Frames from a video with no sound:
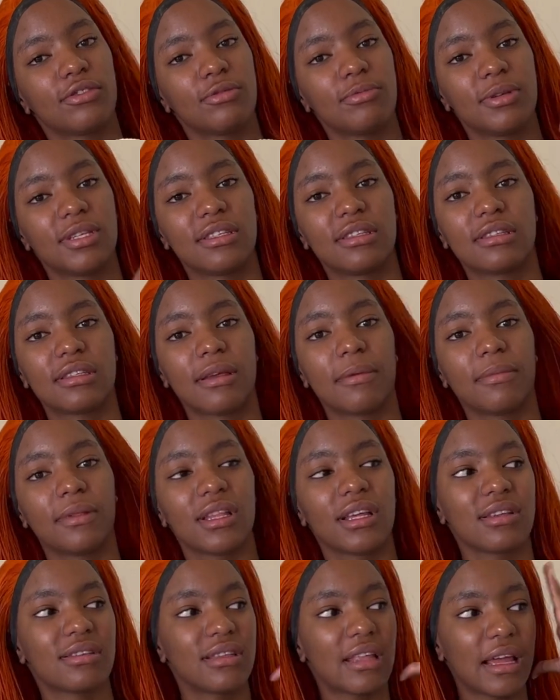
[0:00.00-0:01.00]
to be some
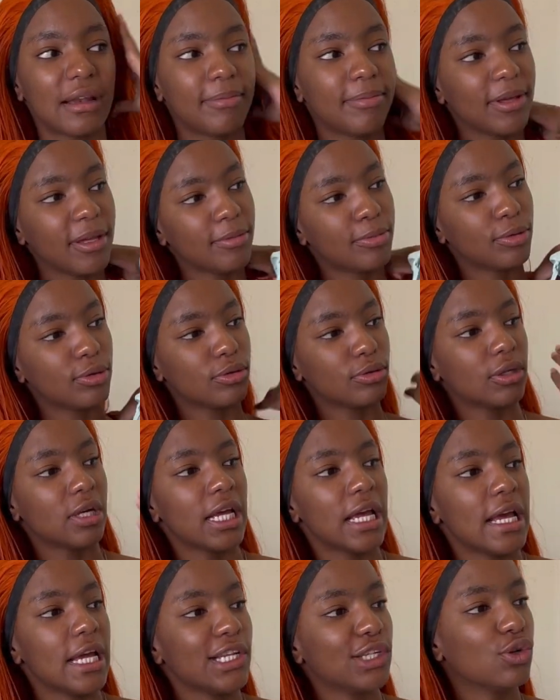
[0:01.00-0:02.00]
things that people
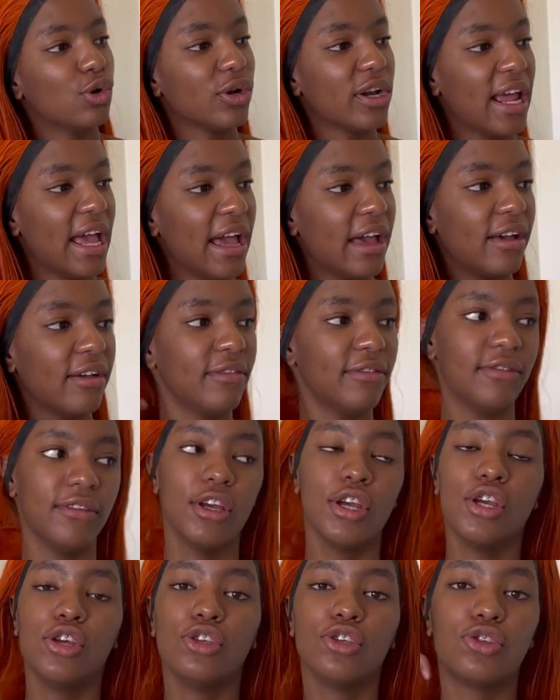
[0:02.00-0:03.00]
don't have
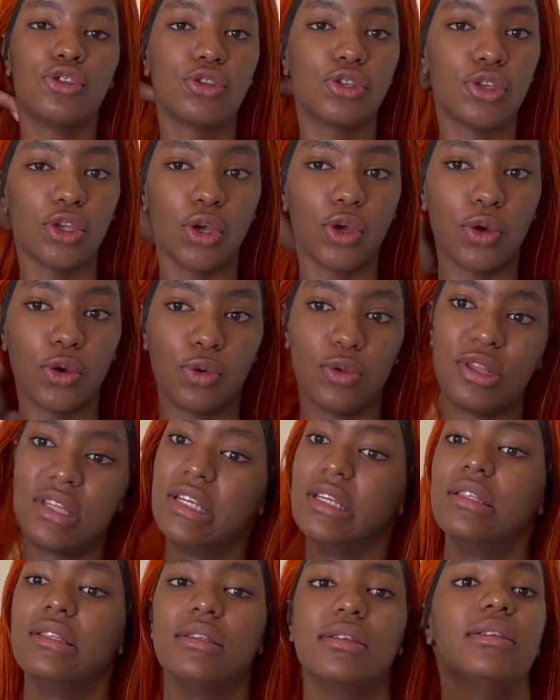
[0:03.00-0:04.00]
so
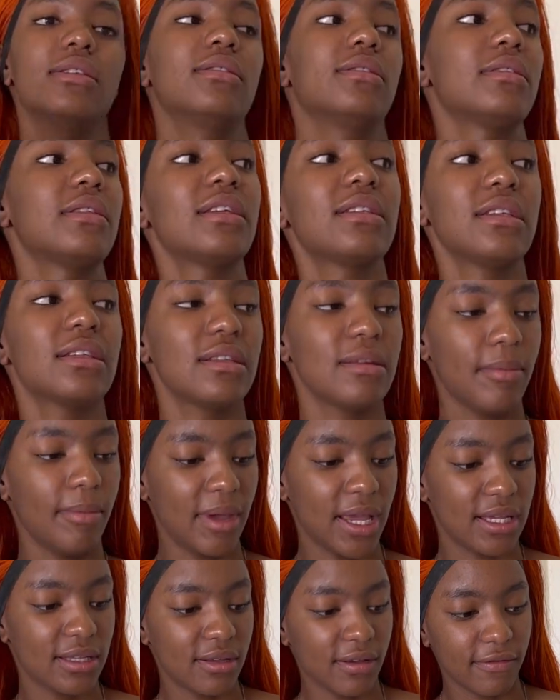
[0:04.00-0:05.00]
this is this is
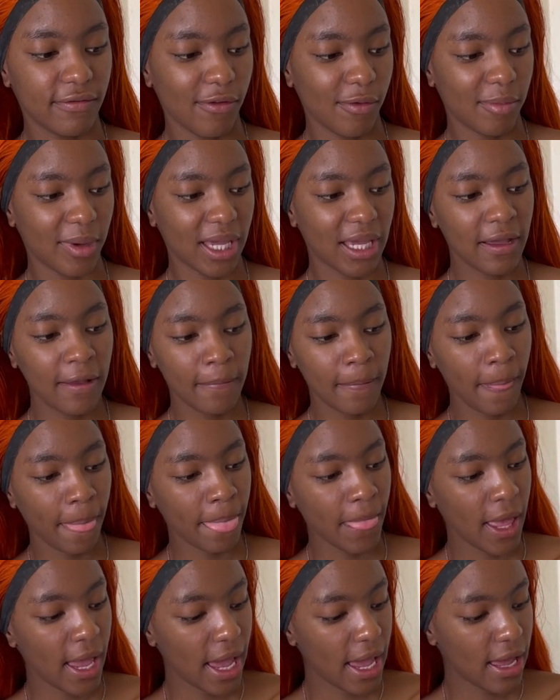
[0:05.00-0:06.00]
amazing for me
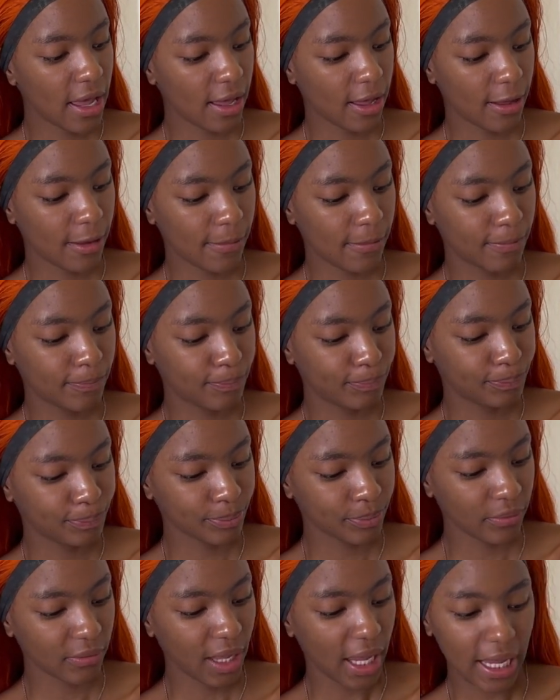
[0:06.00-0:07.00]

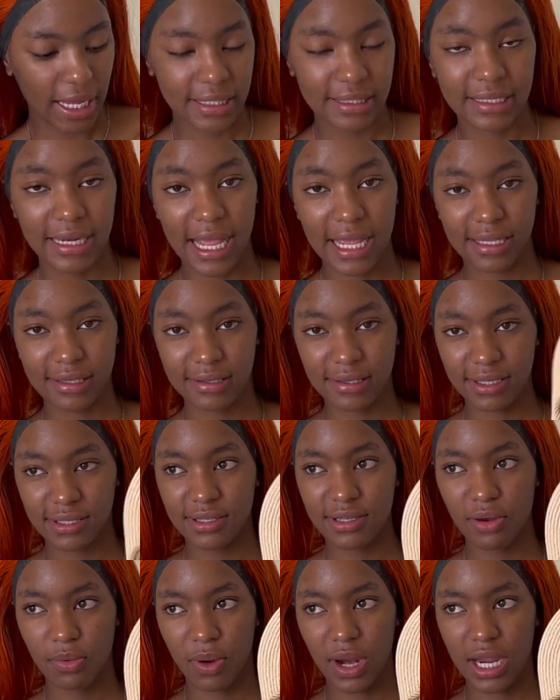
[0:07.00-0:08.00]
um, it's like
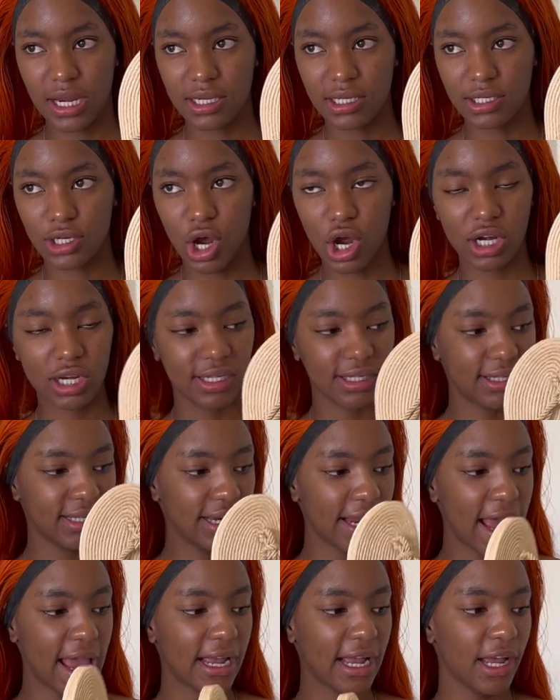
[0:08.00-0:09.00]
60 range
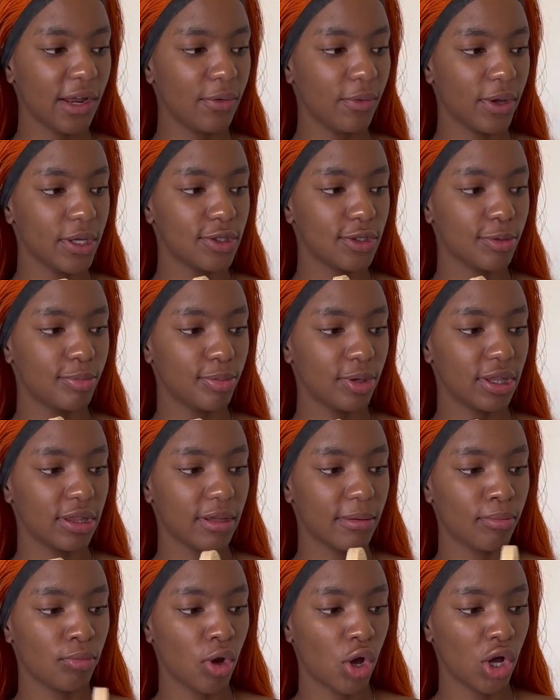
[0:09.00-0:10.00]
honestly i can't wait to put
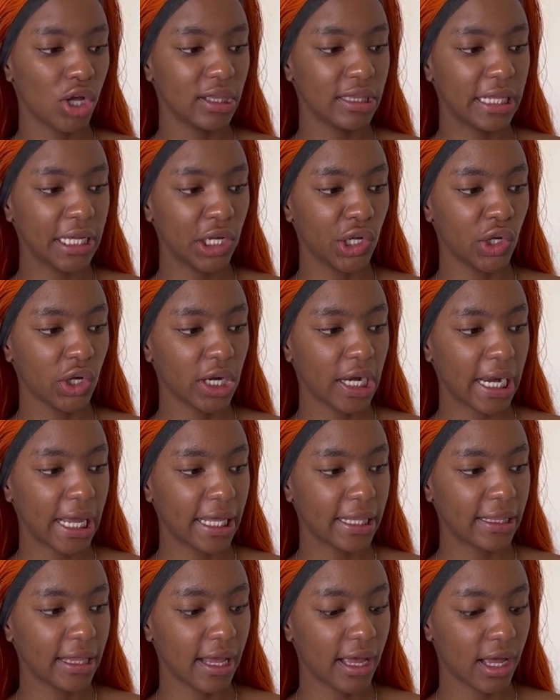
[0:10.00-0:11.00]
them on they look
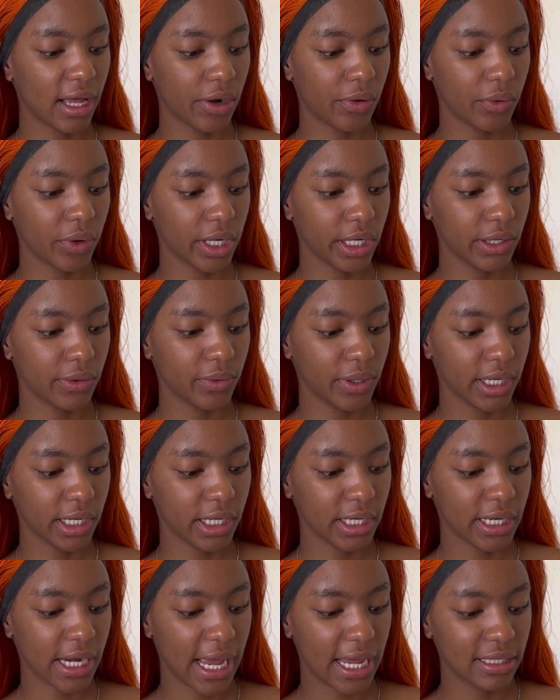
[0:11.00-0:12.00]
like they are really
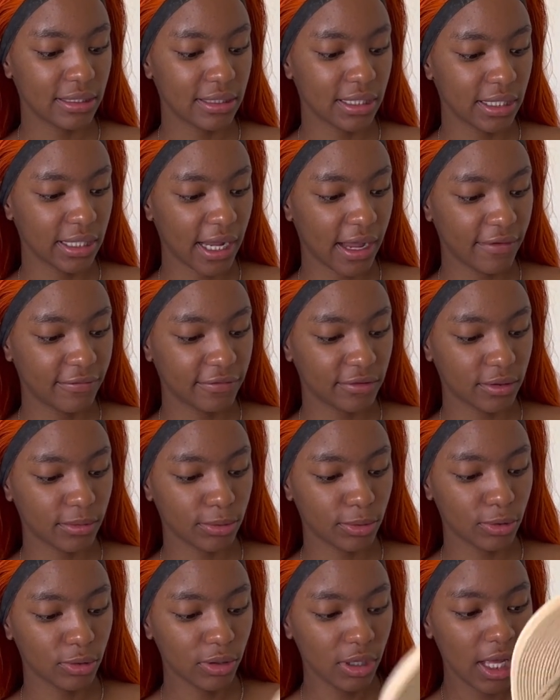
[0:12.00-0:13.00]
really nice and
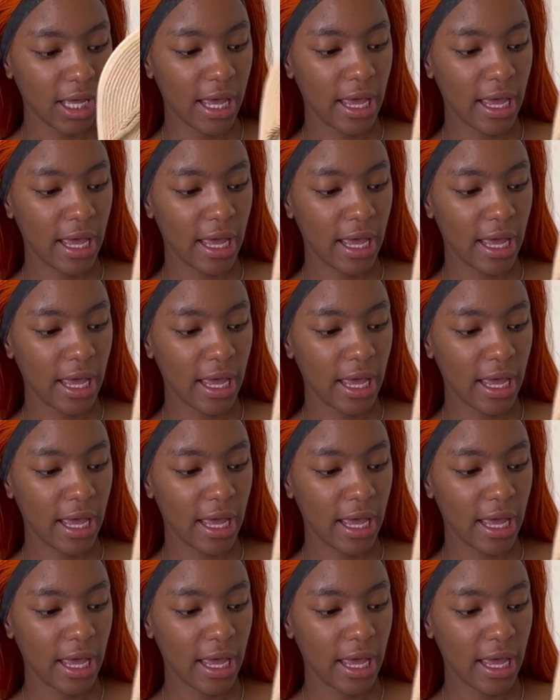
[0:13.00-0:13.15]
comfortable